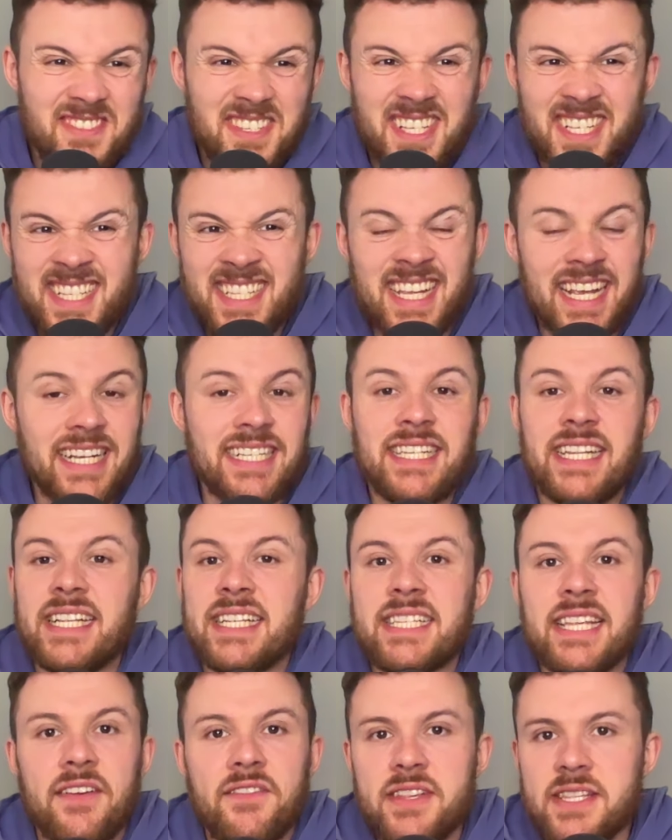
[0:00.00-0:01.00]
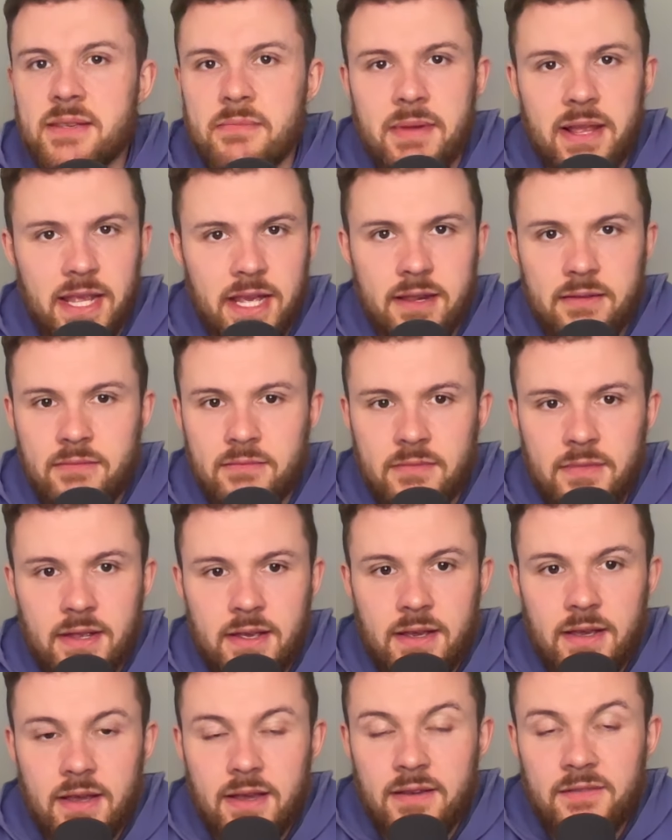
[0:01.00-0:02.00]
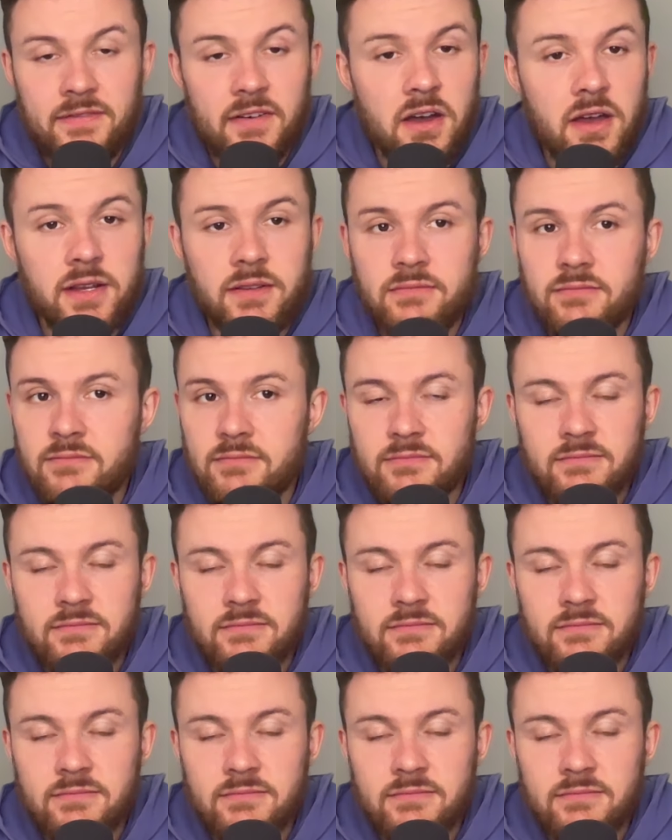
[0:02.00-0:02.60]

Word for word: 60 to 70 million. Fine.